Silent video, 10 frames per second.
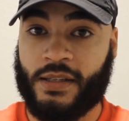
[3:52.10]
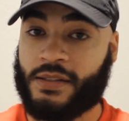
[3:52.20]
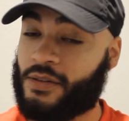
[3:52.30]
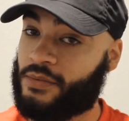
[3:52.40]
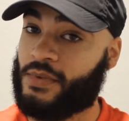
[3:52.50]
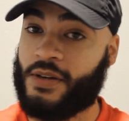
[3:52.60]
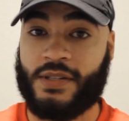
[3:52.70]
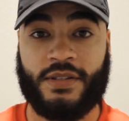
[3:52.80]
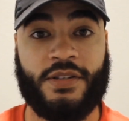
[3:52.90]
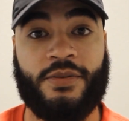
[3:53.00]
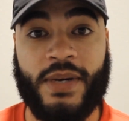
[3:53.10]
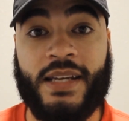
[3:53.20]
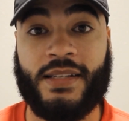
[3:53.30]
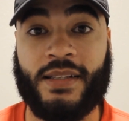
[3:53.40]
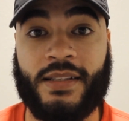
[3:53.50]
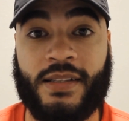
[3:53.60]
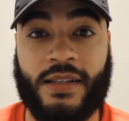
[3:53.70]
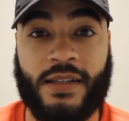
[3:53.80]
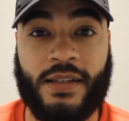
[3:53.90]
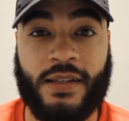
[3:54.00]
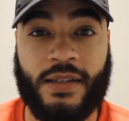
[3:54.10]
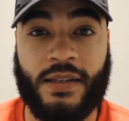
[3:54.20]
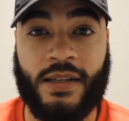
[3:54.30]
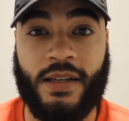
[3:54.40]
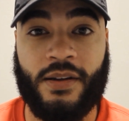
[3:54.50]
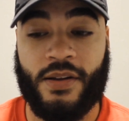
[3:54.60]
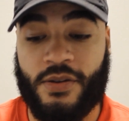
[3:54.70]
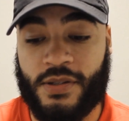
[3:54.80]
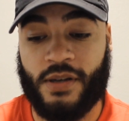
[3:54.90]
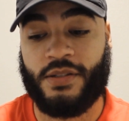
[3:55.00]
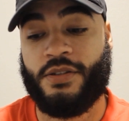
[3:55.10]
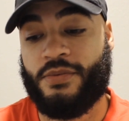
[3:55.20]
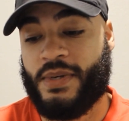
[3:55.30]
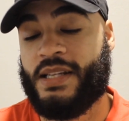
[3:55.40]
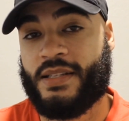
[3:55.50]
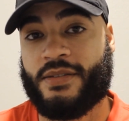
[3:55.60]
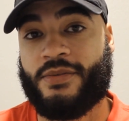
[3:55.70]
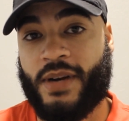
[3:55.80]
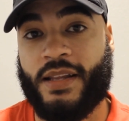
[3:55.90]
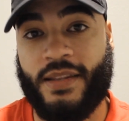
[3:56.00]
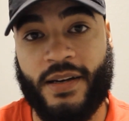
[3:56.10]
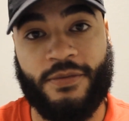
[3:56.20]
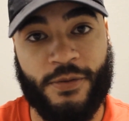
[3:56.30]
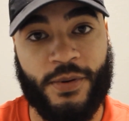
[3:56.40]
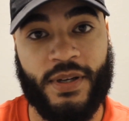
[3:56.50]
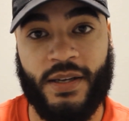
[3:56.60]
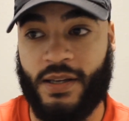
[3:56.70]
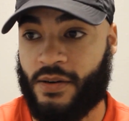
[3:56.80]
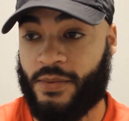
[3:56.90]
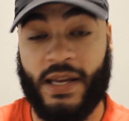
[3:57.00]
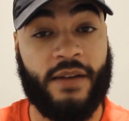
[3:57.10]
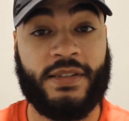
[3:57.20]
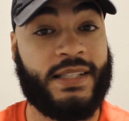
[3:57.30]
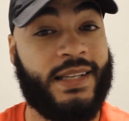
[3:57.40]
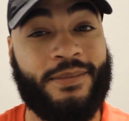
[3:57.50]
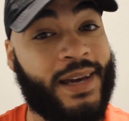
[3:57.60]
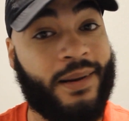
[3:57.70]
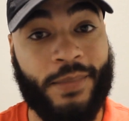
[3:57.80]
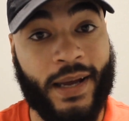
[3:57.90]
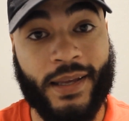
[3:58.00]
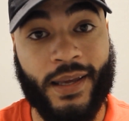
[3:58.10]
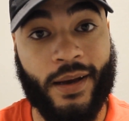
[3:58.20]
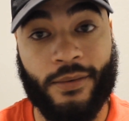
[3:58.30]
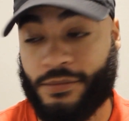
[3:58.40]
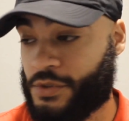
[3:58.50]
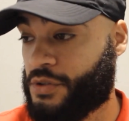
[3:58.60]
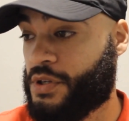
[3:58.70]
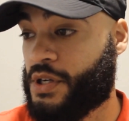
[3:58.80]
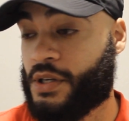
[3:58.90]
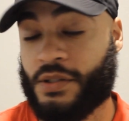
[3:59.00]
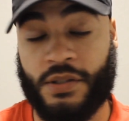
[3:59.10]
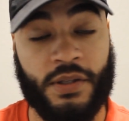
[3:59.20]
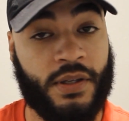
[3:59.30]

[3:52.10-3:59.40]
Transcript: So those are 2 reasons. Those are 2 reasons right there for you. We haven't seen Manny Pacquiao 2 years.